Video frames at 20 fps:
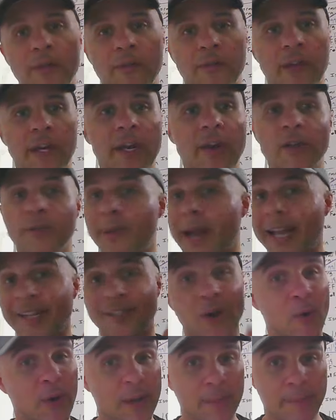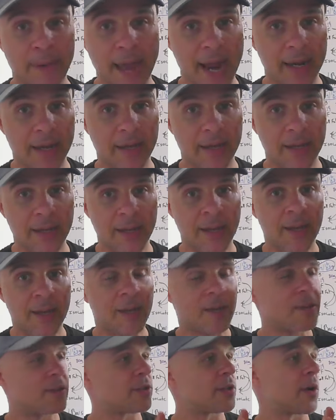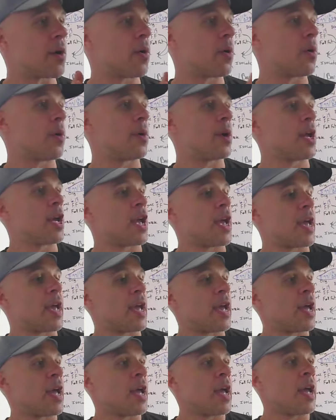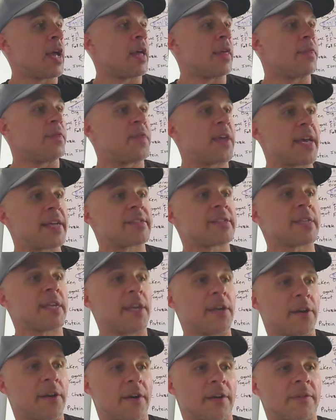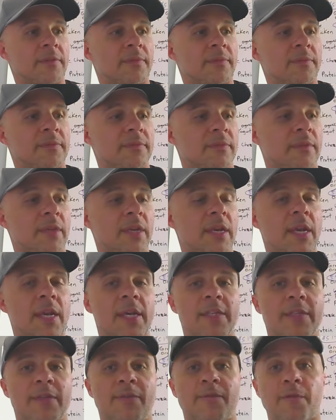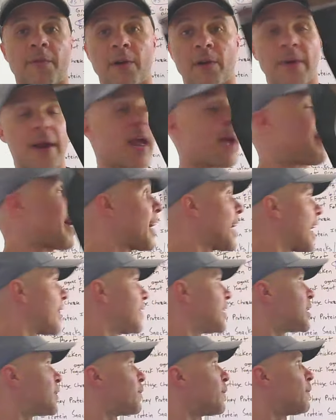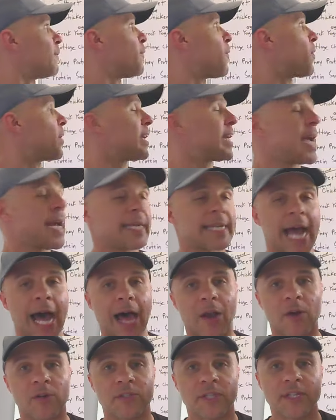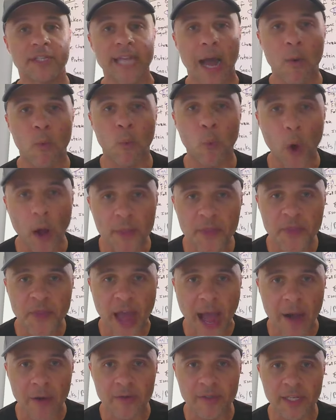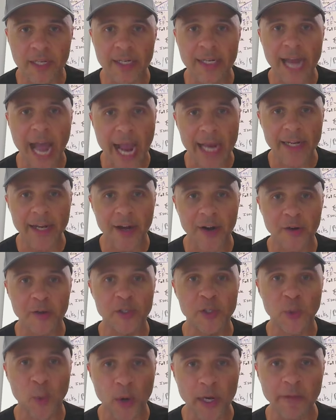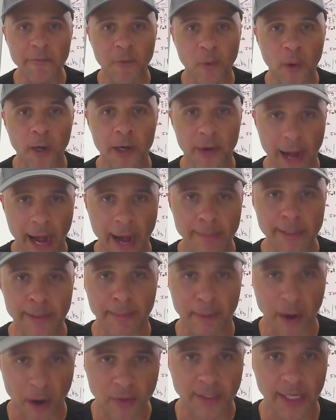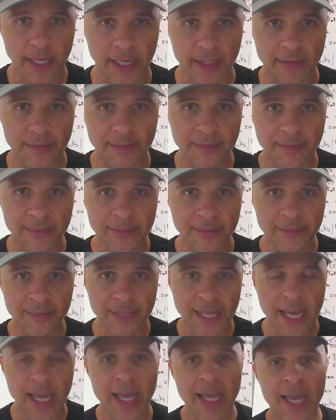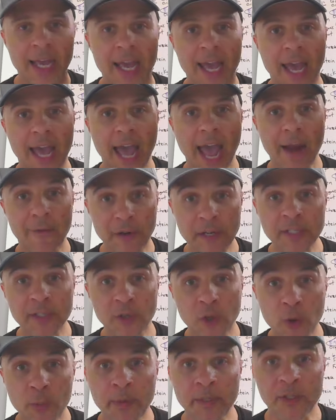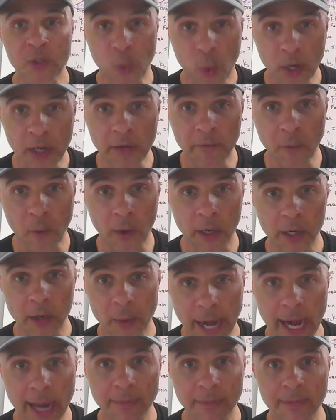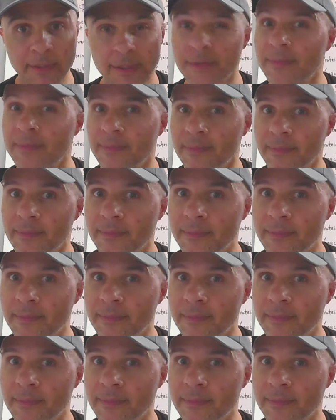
other videos, but I don't get paid. So this here is for gram. I got this for $48. It's got 1,924 grams of protein. Every scoop is 24 grams